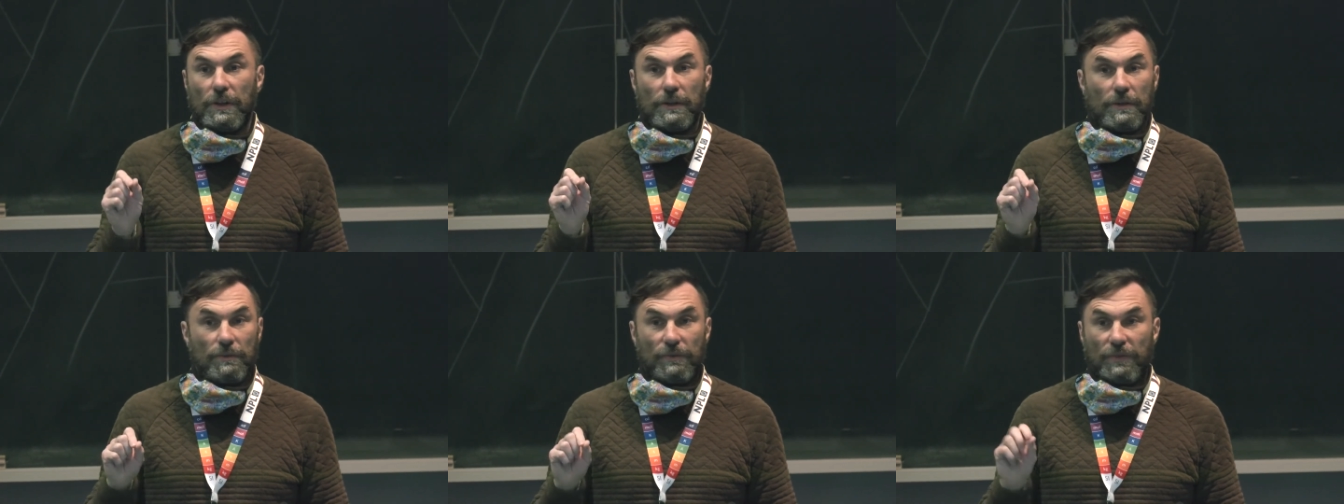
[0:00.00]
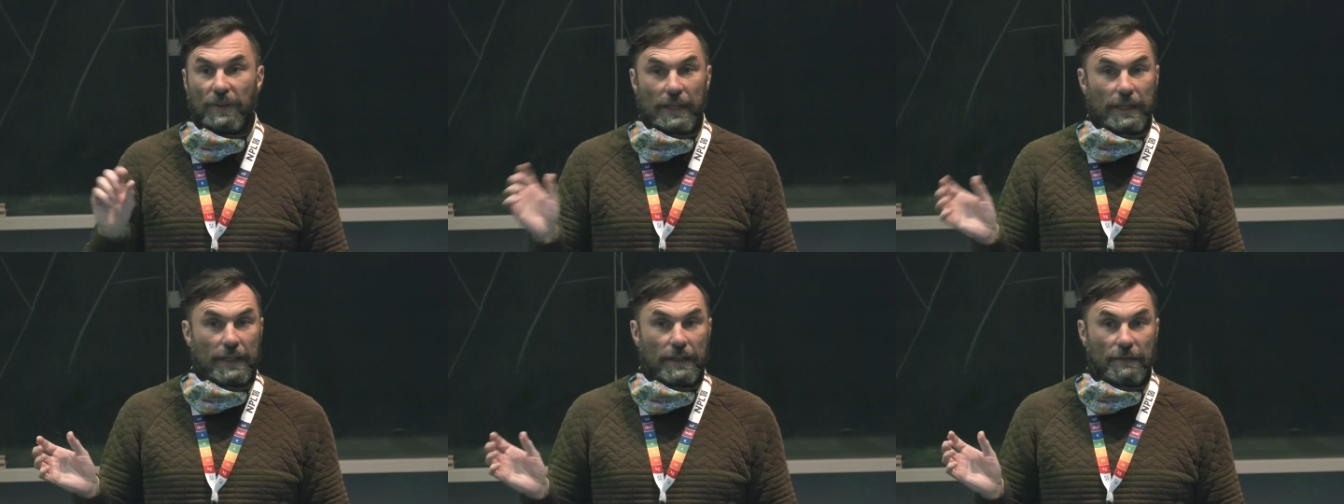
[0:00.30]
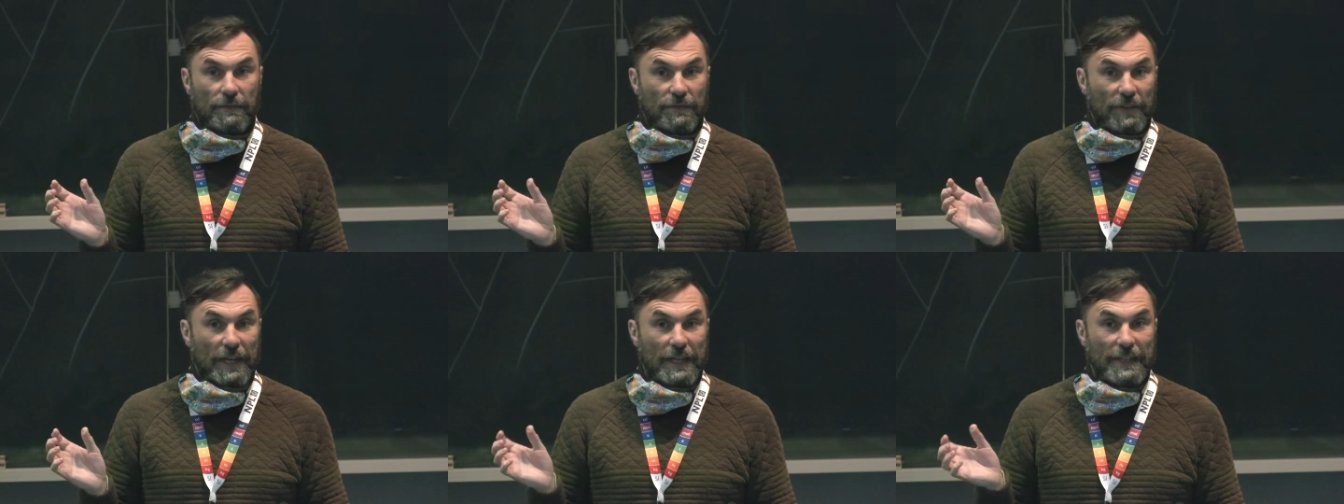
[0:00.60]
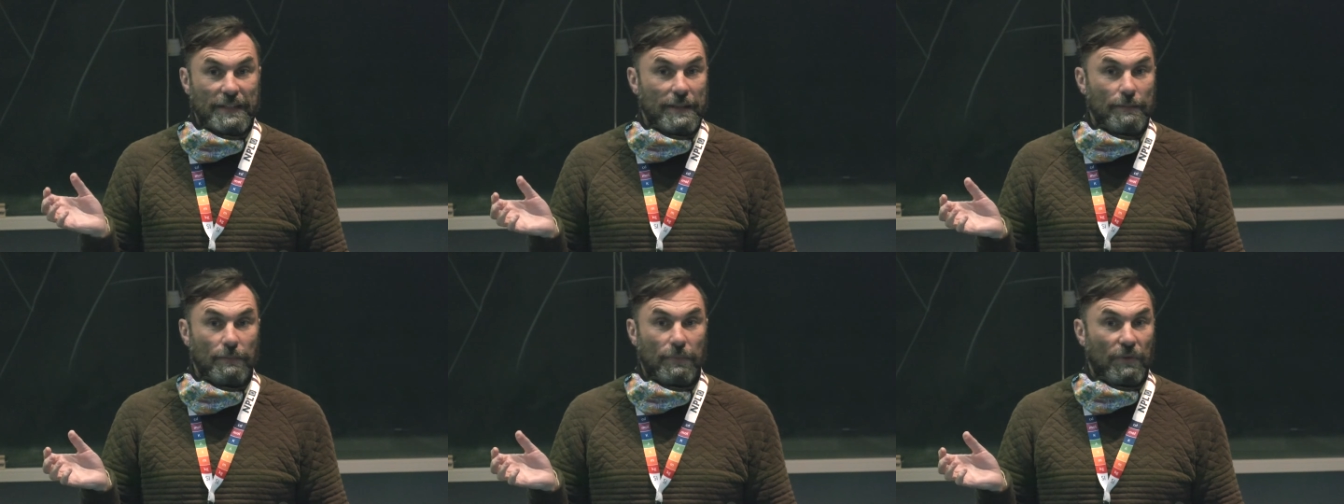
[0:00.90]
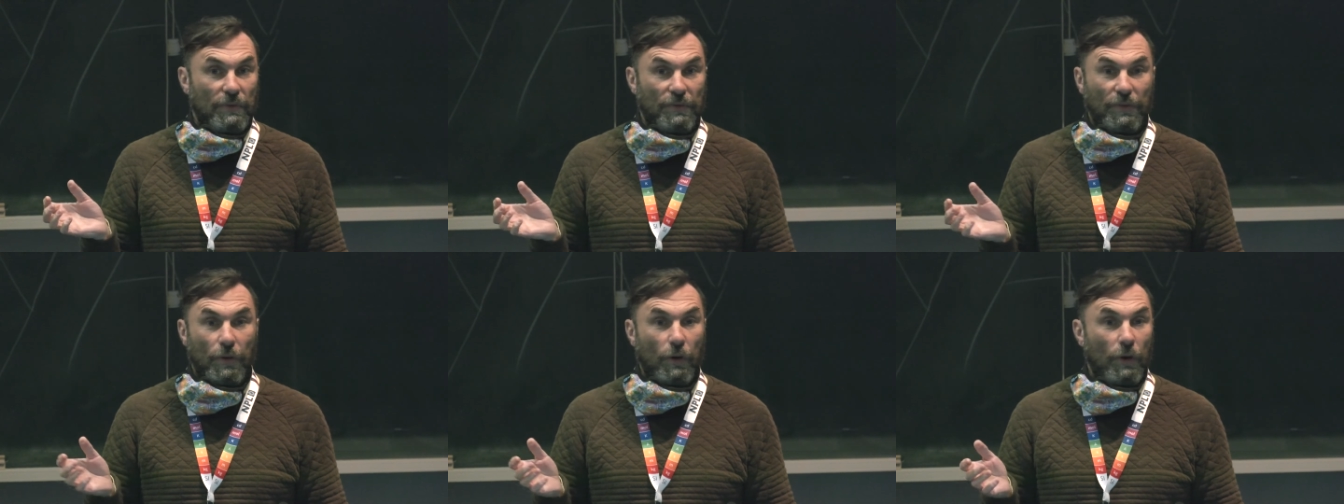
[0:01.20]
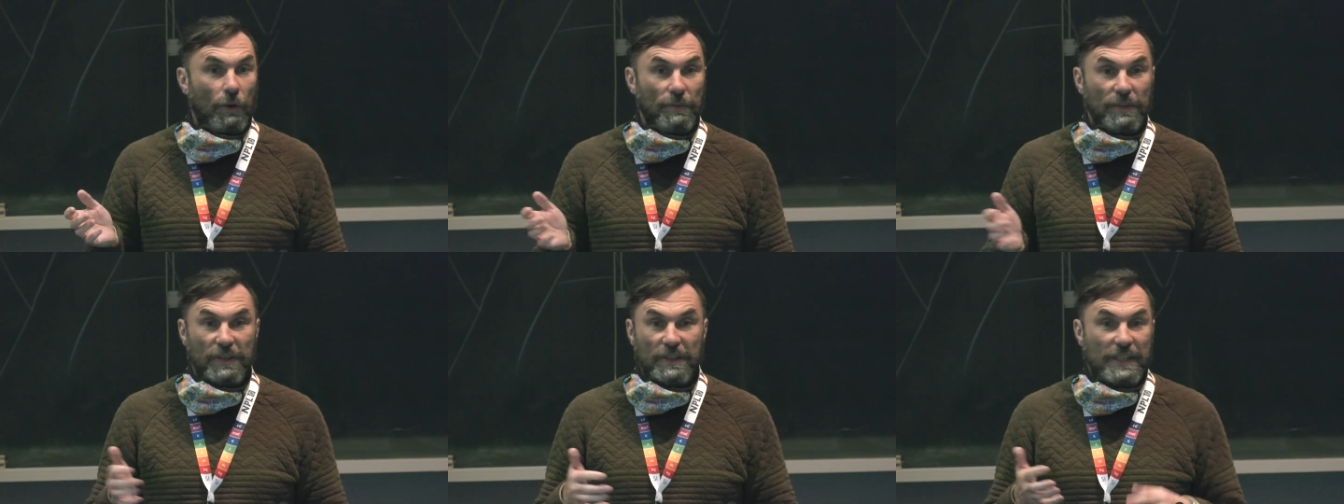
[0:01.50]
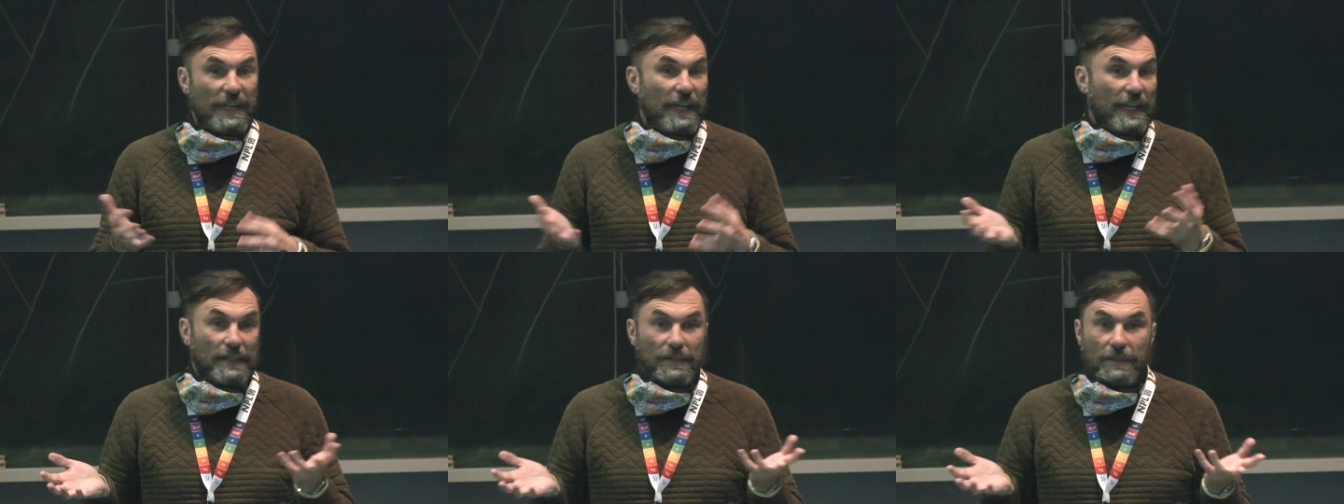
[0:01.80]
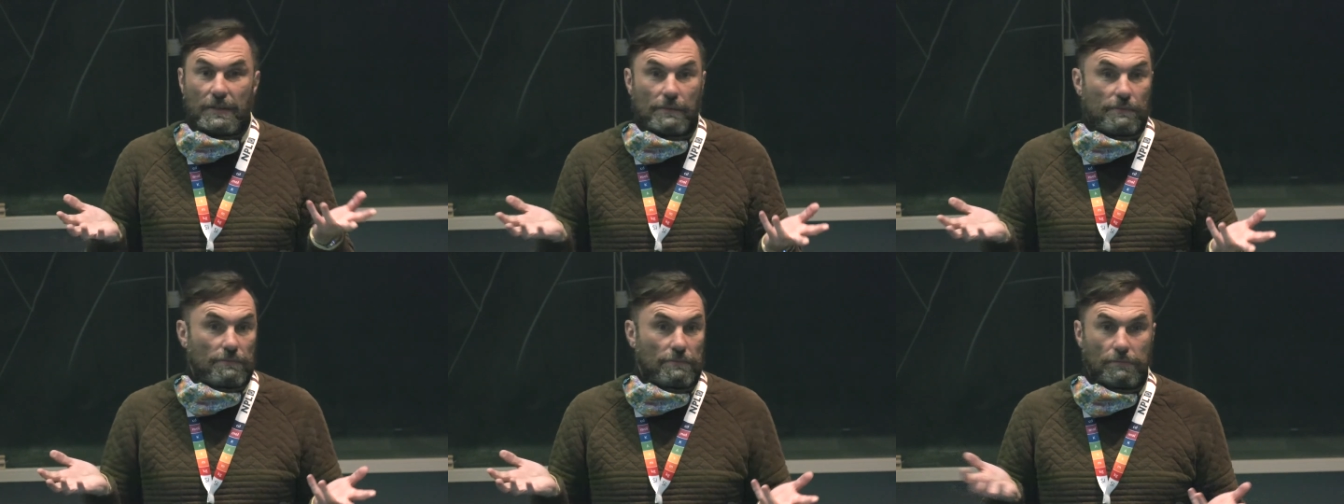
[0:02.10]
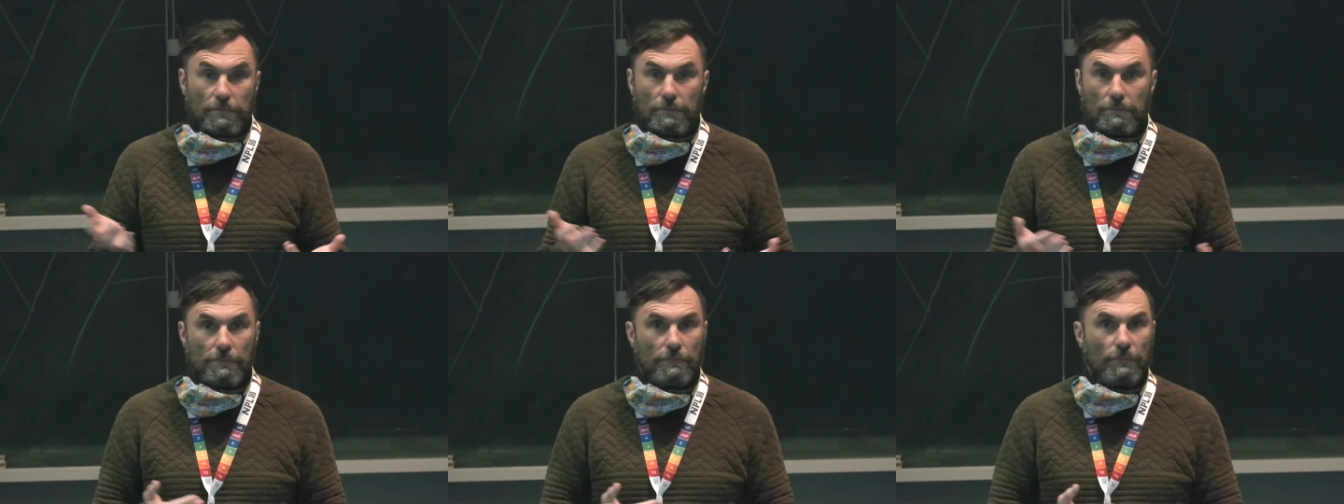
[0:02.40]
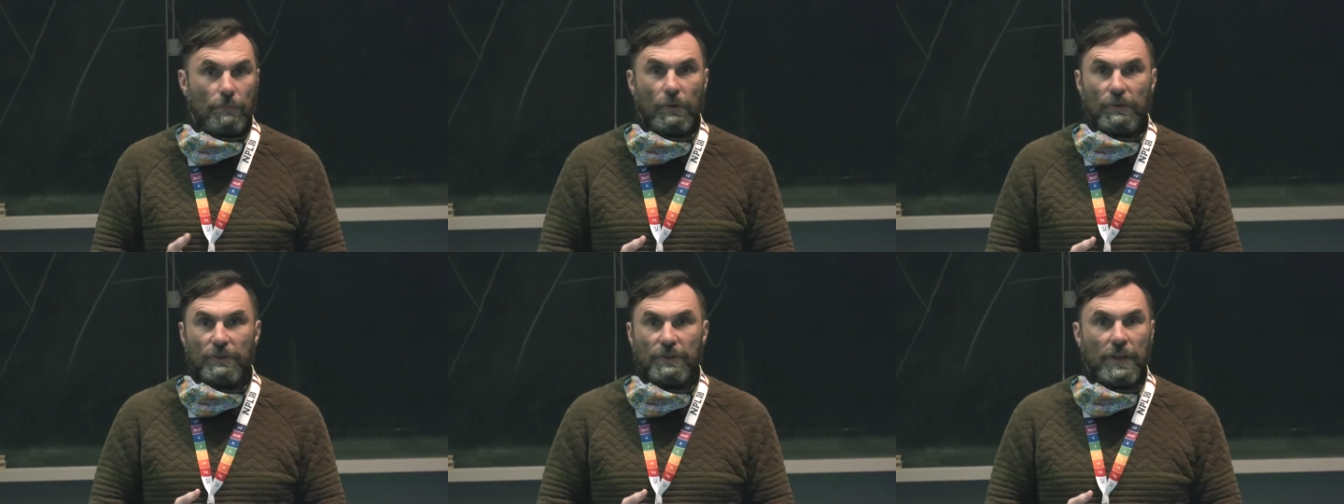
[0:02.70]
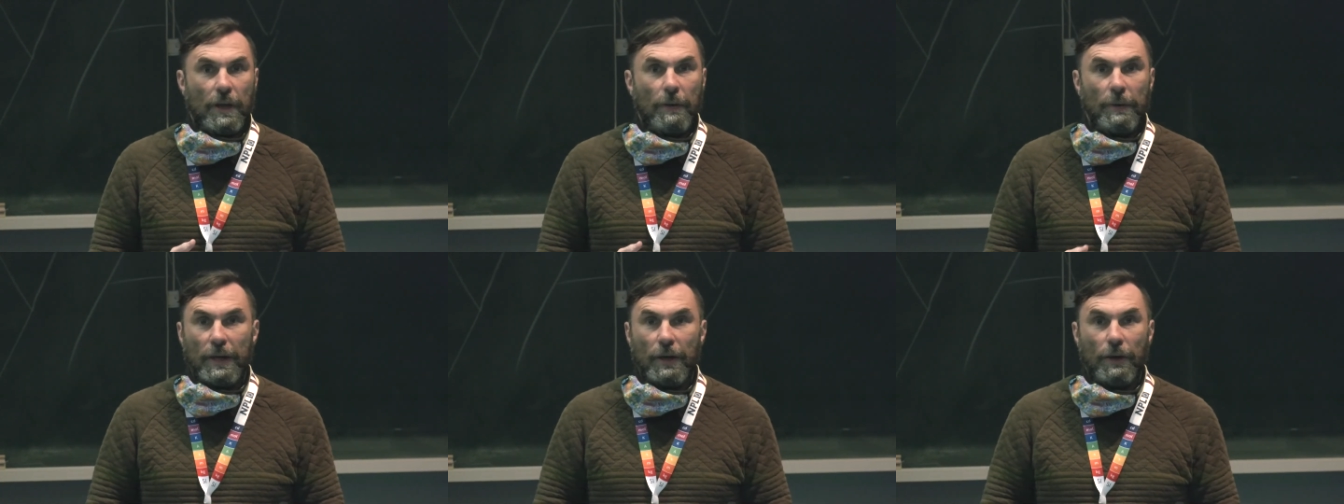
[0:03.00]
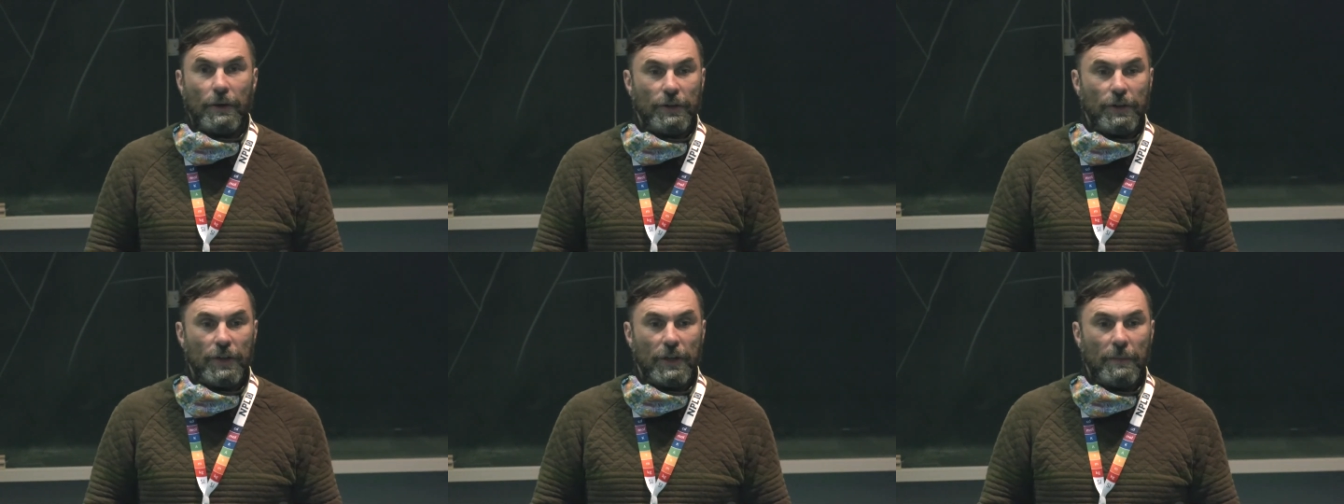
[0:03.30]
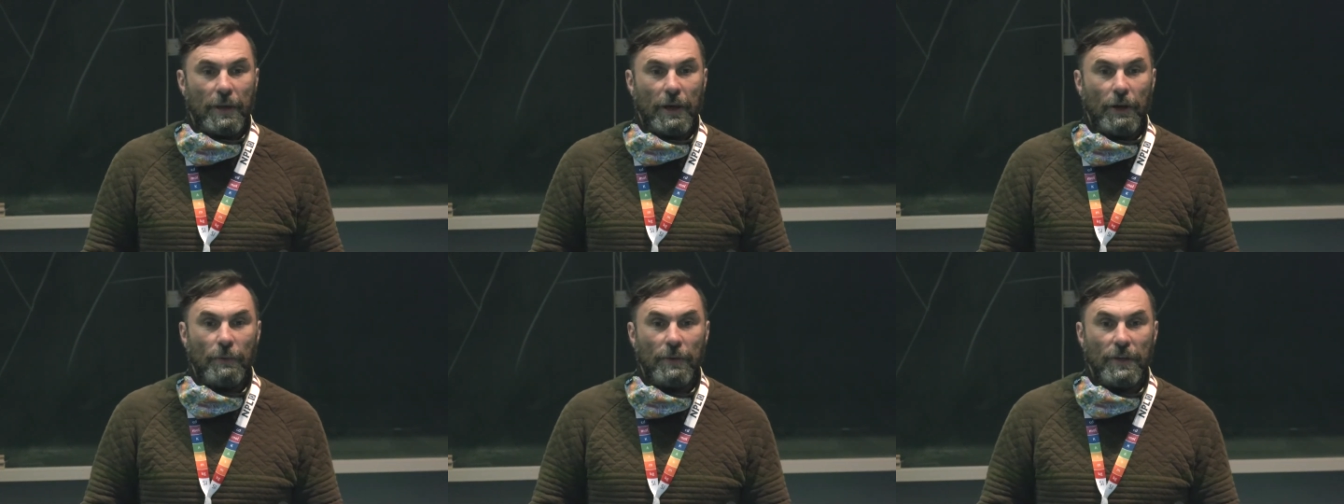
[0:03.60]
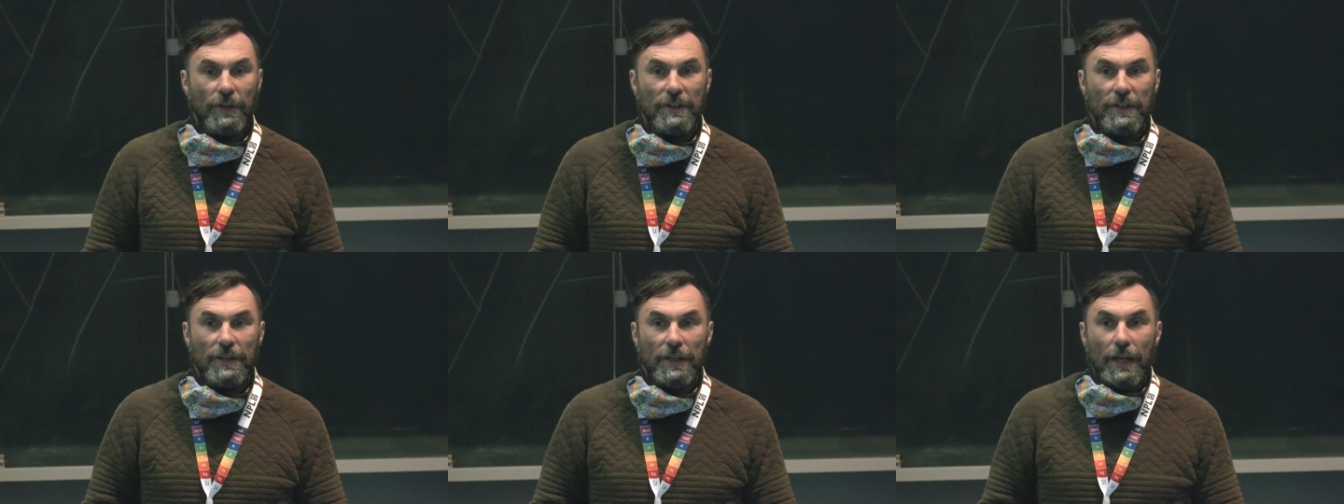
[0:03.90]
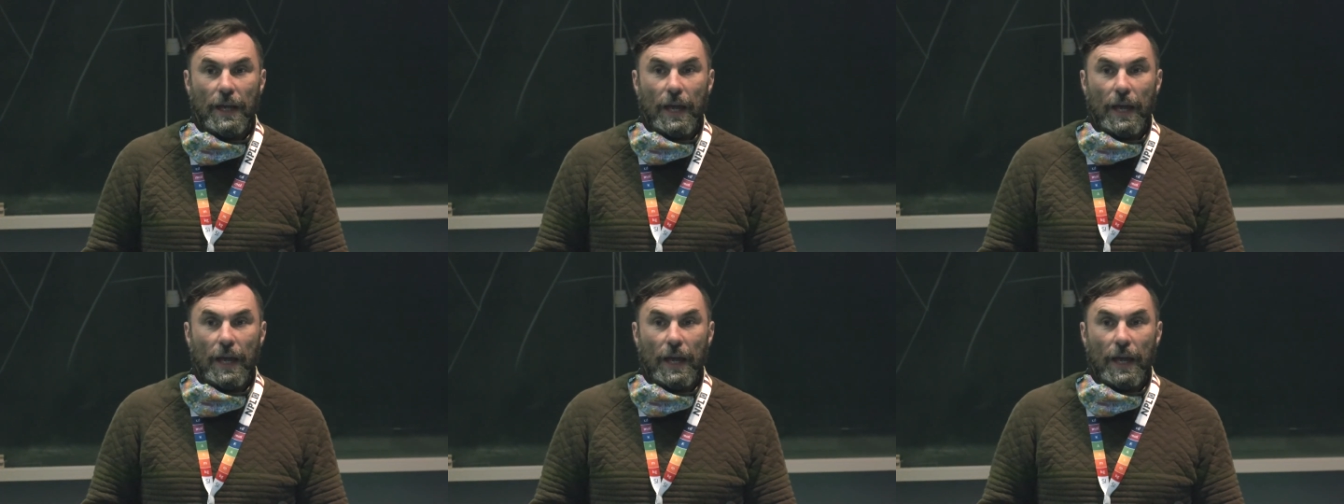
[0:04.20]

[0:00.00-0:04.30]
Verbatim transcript: You can fill in a fairly simple form that says what's going on at the moment.